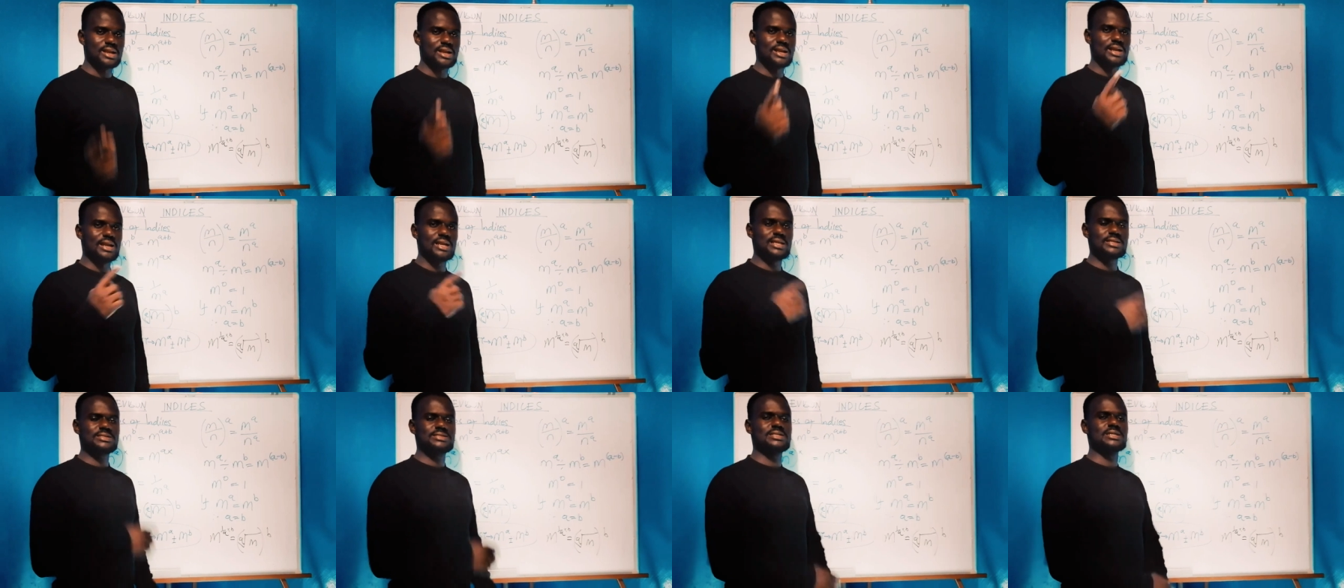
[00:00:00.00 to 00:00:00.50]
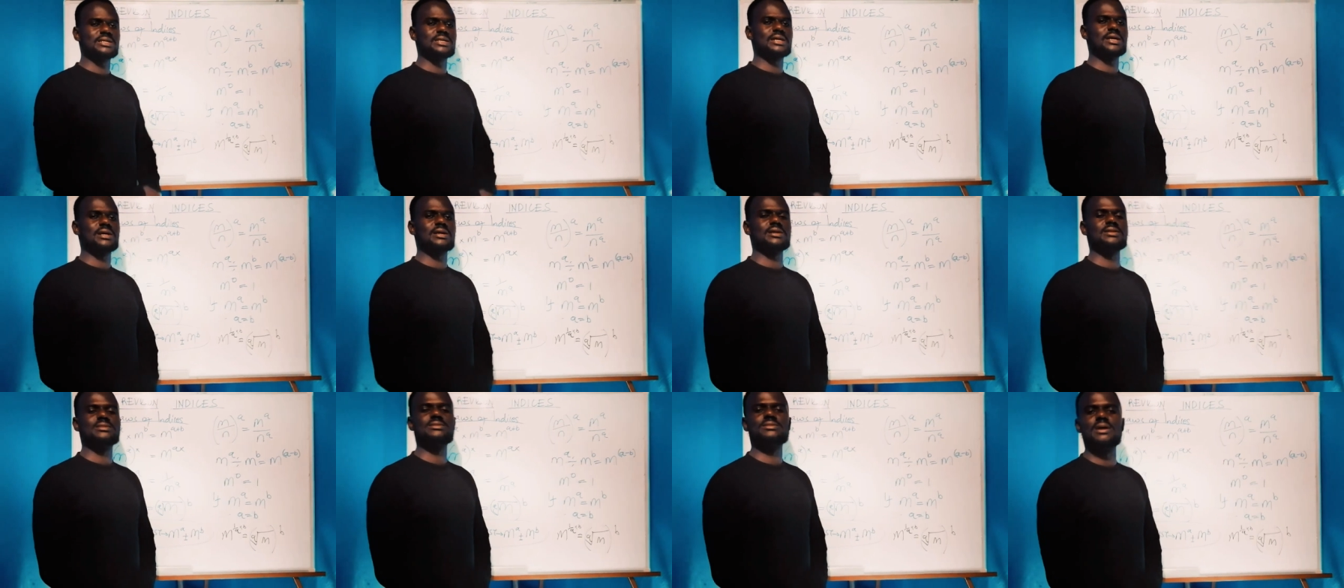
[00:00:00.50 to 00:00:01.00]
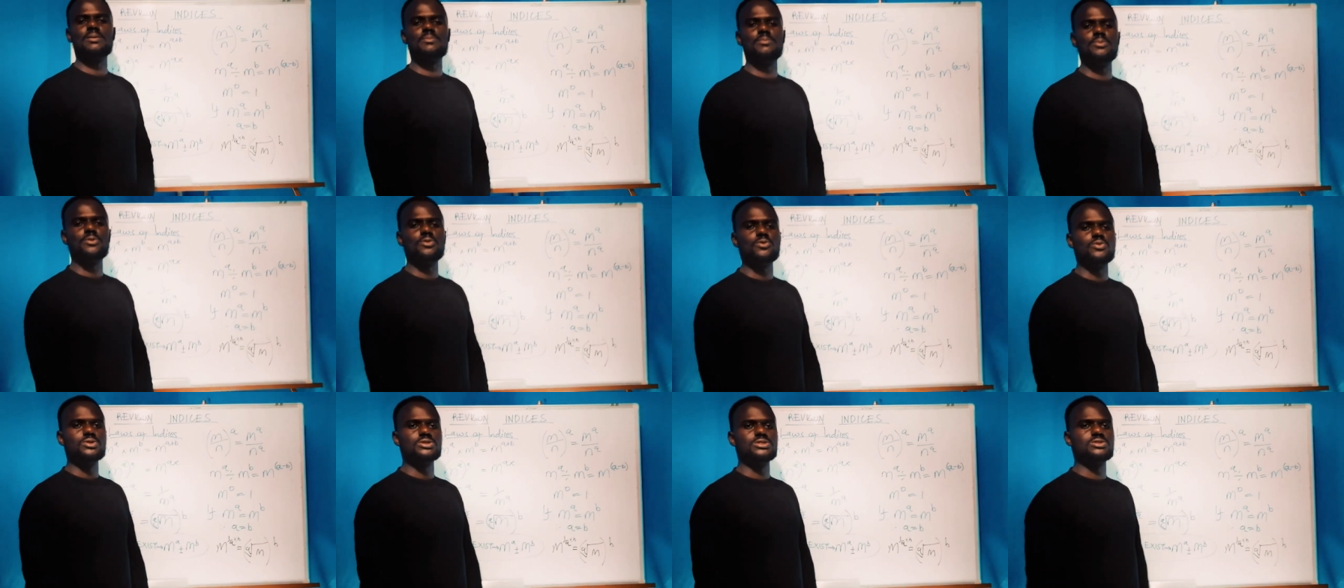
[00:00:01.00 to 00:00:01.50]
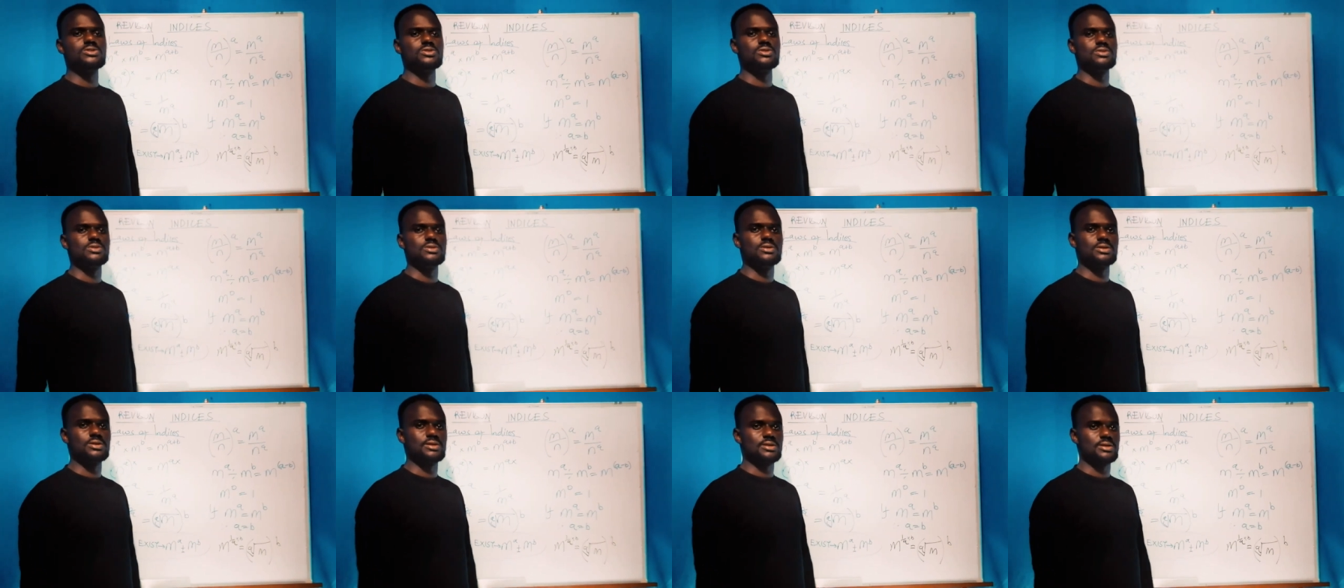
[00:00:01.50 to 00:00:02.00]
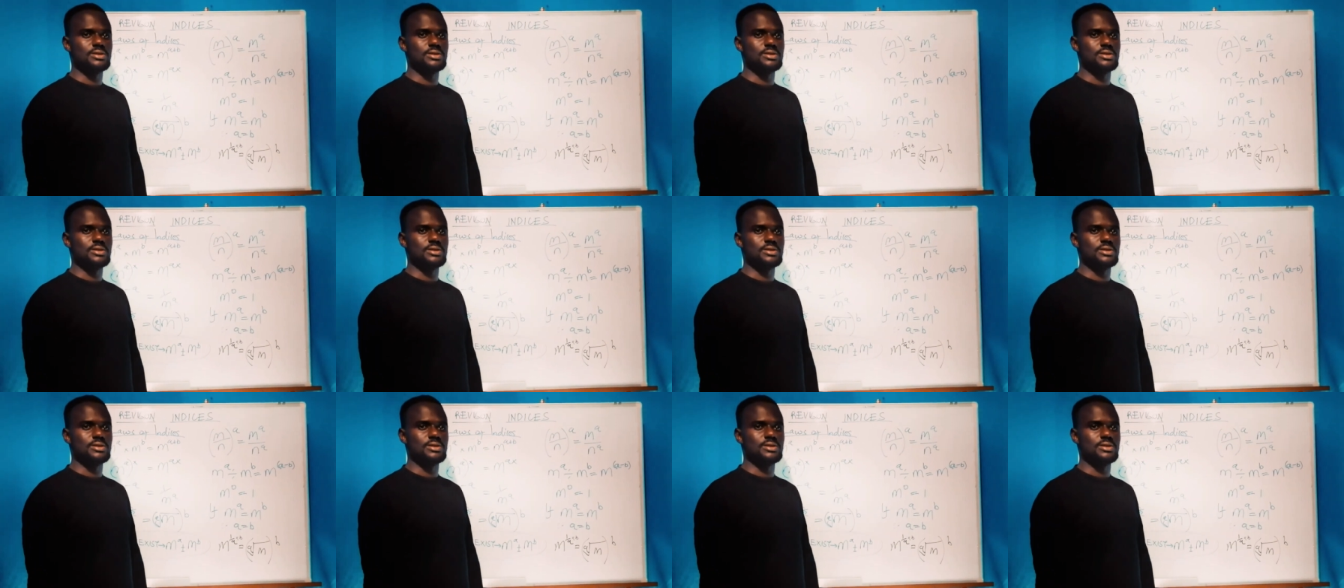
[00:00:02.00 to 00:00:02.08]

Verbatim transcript: Let's take an example question.